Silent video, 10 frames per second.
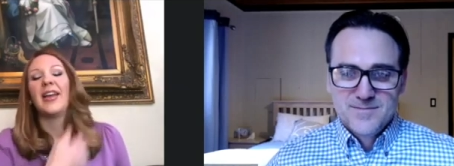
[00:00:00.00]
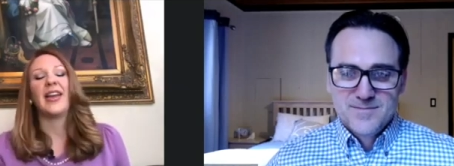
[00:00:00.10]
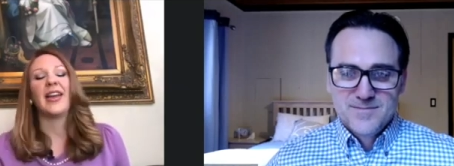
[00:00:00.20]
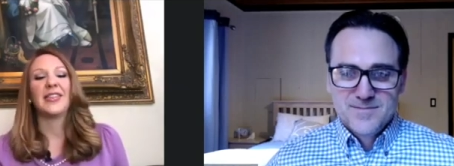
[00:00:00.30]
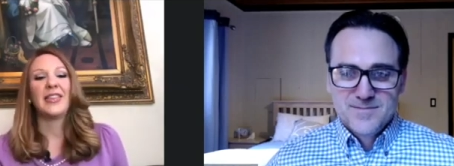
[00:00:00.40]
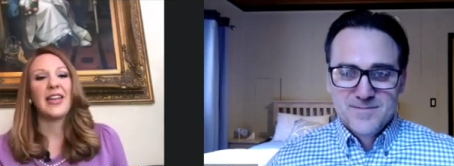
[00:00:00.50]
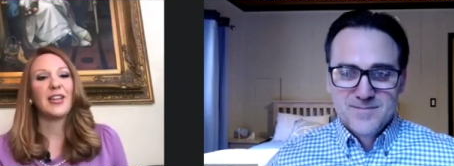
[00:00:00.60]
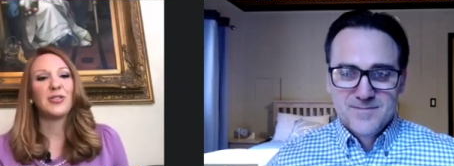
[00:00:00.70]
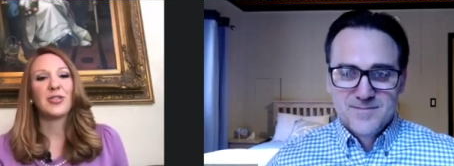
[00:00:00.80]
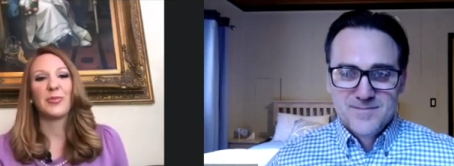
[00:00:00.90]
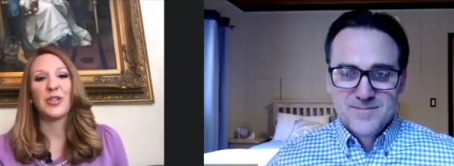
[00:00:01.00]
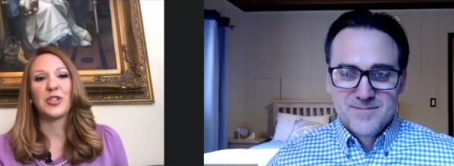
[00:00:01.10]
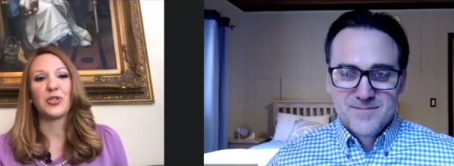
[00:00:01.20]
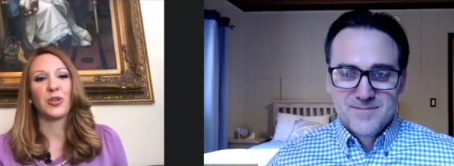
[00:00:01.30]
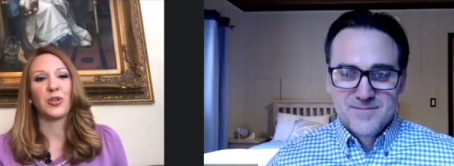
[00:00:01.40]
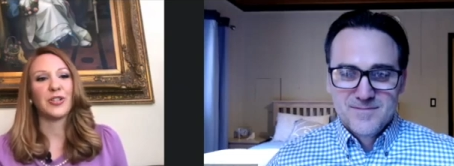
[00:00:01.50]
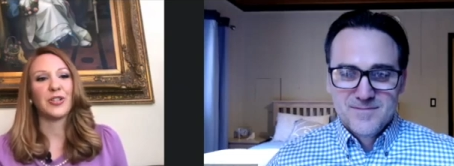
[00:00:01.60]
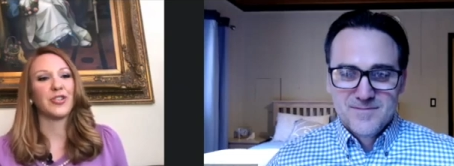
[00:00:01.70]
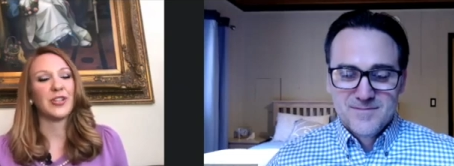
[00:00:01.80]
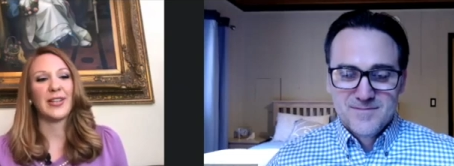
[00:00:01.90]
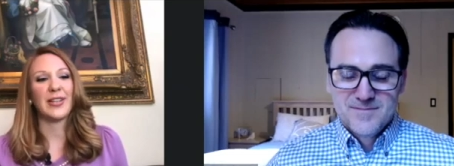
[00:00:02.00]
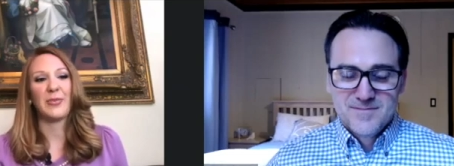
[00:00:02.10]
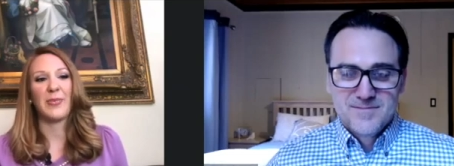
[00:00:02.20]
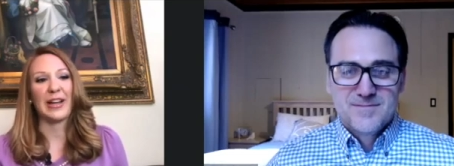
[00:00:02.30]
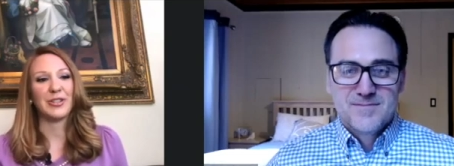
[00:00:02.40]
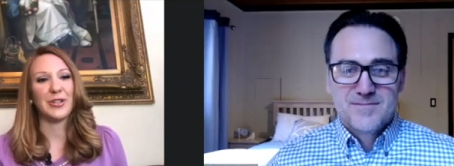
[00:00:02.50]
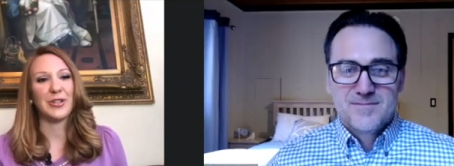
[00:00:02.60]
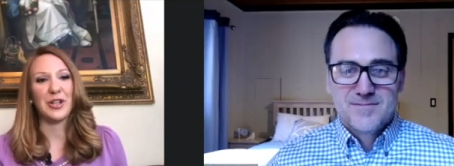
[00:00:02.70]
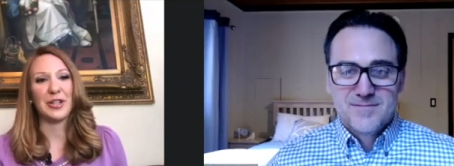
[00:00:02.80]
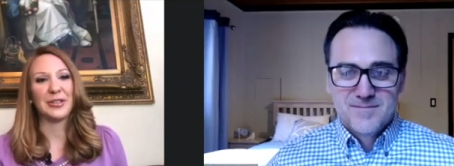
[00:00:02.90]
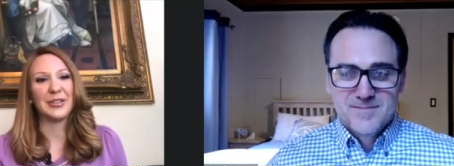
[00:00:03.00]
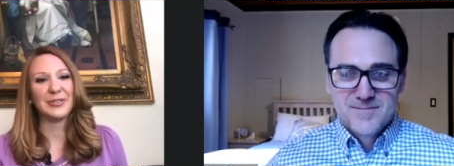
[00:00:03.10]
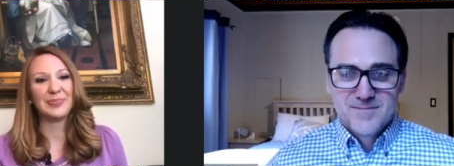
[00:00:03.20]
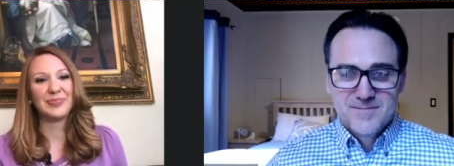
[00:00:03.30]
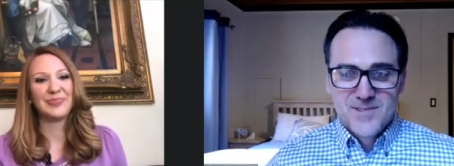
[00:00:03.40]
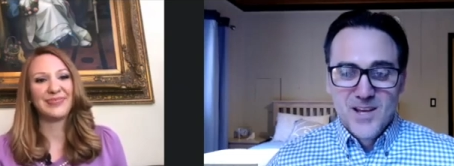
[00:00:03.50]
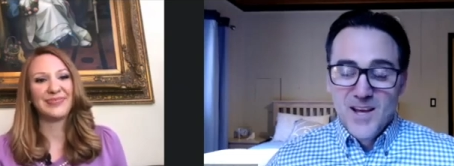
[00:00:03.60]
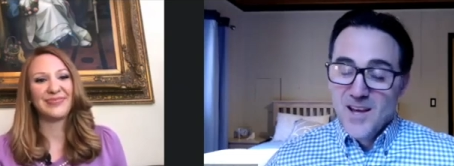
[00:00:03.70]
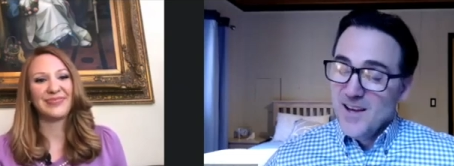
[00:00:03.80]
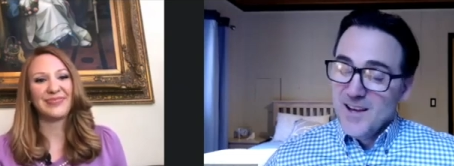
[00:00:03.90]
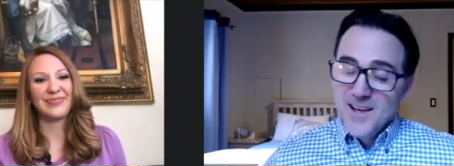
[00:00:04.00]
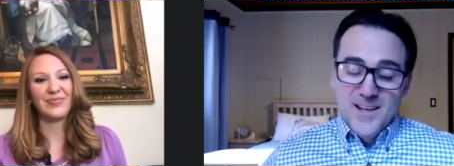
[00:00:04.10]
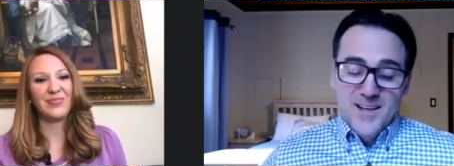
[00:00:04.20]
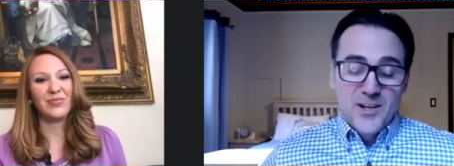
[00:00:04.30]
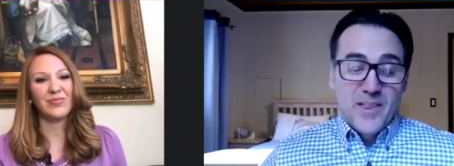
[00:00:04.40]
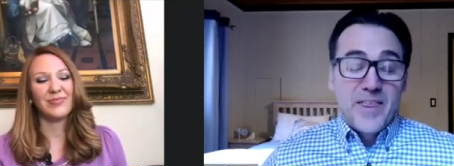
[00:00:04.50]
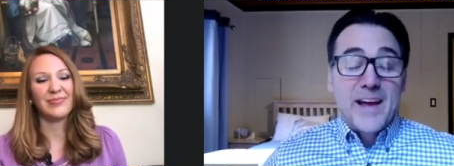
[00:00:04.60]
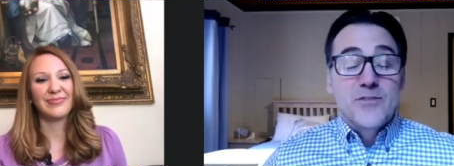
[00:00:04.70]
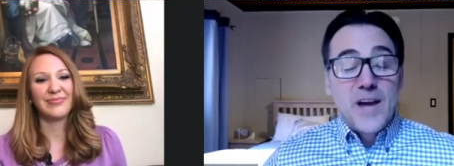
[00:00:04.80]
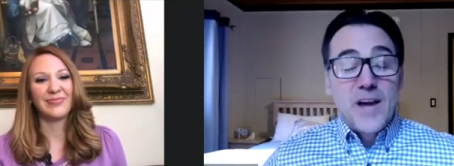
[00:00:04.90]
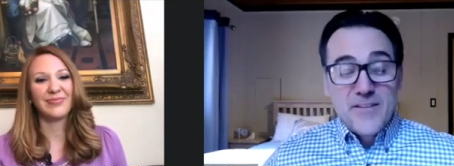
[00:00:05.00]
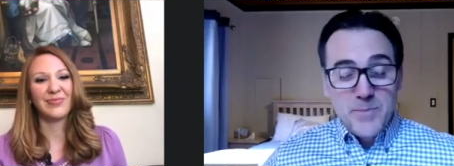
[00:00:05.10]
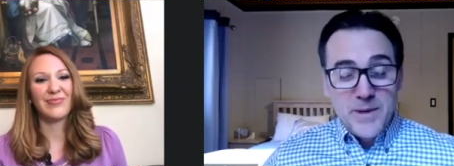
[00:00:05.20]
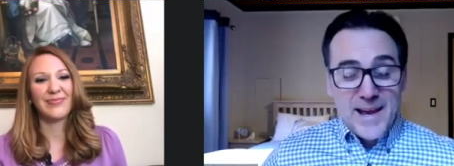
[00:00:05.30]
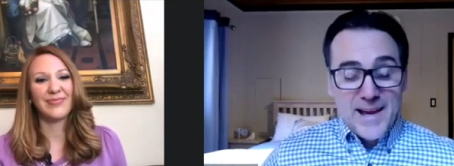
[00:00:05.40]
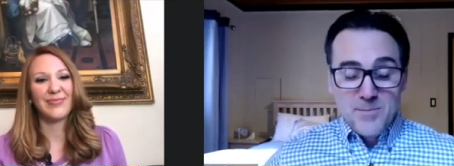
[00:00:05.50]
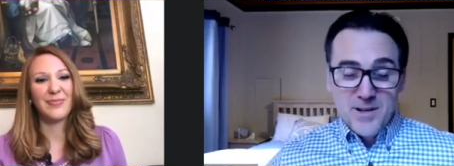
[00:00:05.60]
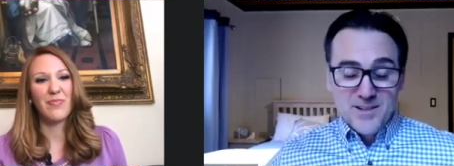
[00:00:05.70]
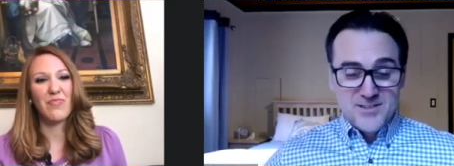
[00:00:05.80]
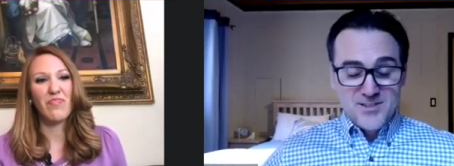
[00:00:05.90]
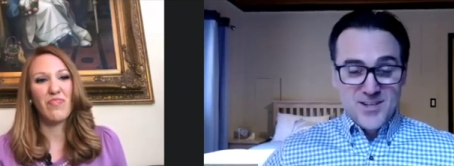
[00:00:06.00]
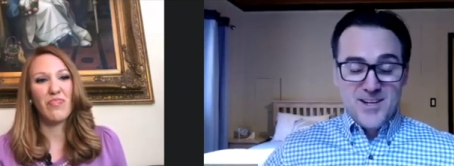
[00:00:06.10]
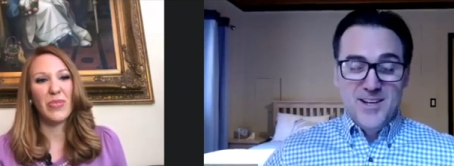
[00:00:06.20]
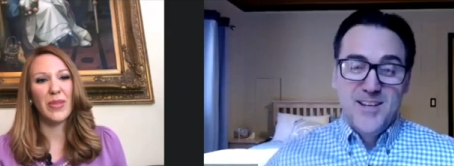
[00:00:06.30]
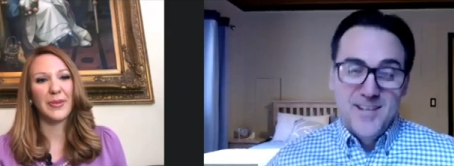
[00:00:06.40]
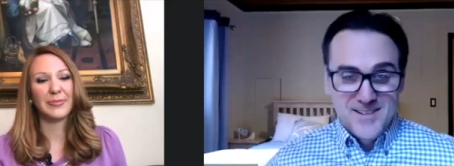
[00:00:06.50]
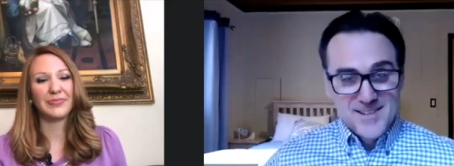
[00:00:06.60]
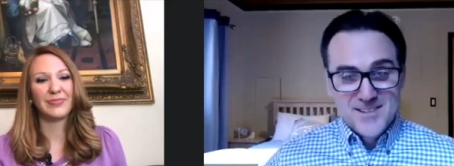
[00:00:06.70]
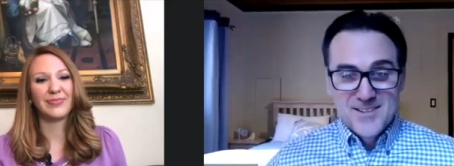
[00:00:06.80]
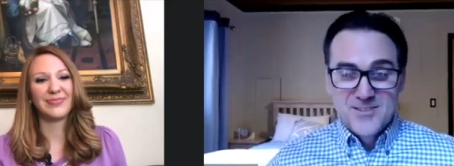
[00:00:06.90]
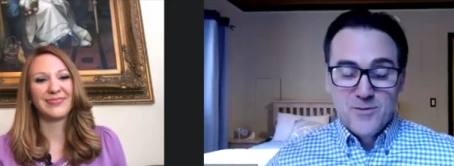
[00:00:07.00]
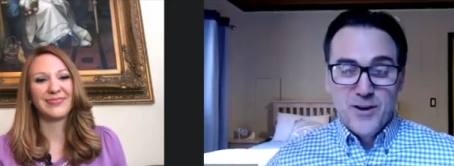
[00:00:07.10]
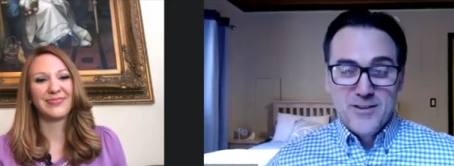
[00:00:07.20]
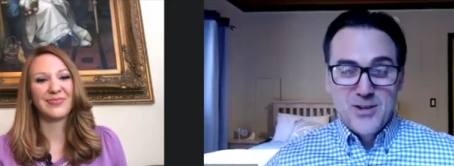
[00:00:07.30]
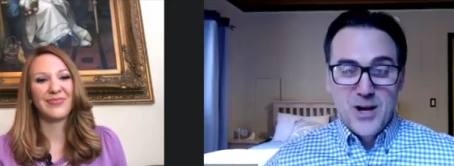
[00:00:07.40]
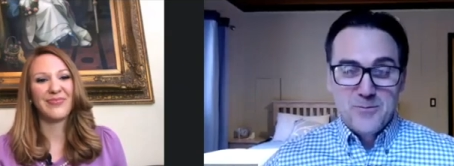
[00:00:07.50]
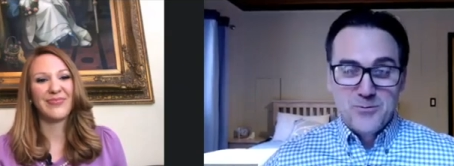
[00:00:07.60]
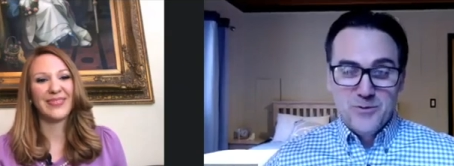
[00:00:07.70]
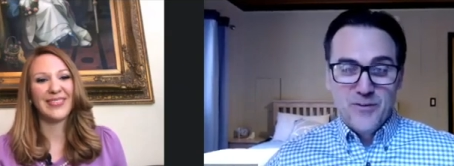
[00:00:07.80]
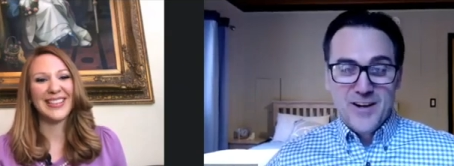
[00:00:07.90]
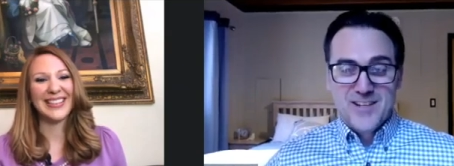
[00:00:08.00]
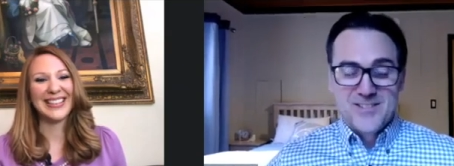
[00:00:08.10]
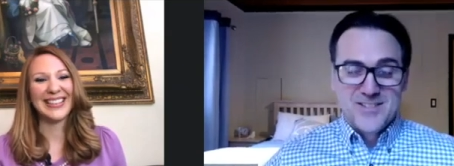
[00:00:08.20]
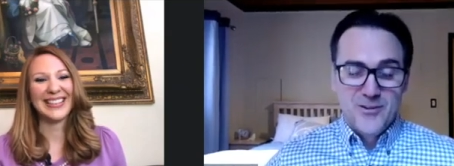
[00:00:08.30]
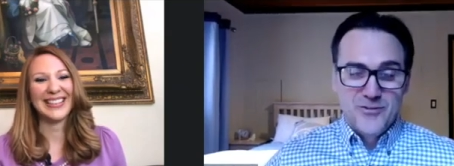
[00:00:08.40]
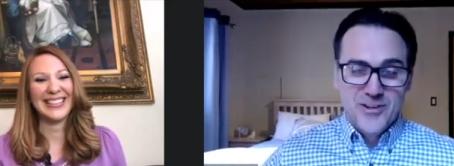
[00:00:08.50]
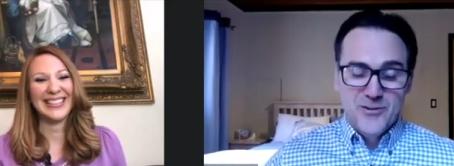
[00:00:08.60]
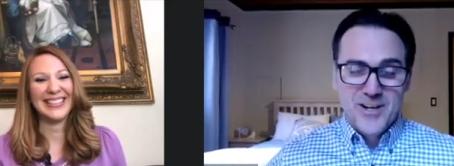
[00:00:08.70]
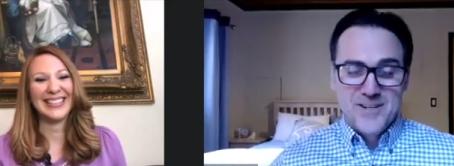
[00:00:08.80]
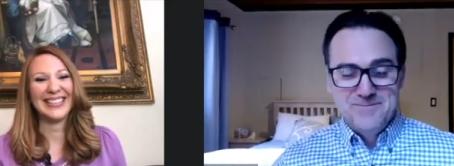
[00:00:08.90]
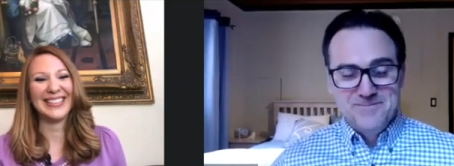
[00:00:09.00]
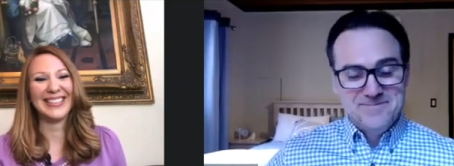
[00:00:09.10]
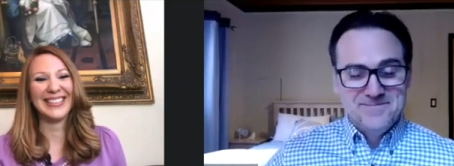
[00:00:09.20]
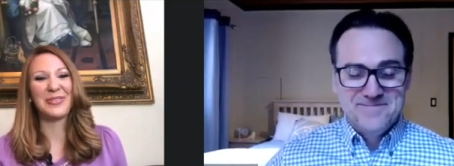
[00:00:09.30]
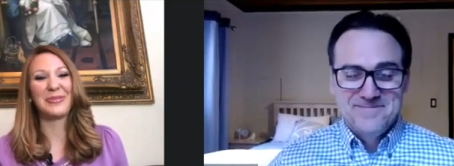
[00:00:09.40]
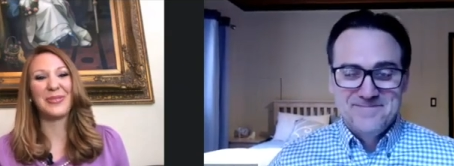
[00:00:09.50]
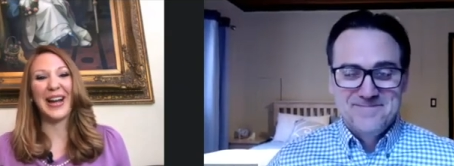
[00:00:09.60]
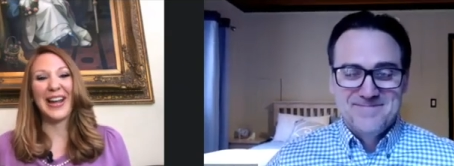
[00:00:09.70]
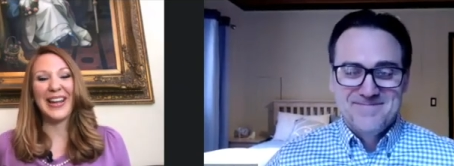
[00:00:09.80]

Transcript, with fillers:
Speaker 1: And thank you so much, George, for just coming back to our show.
Speaker 2: Thanks for having me, Anabelle. It's uh, some fun times we find ourselves in, right?
Speaker 1: right?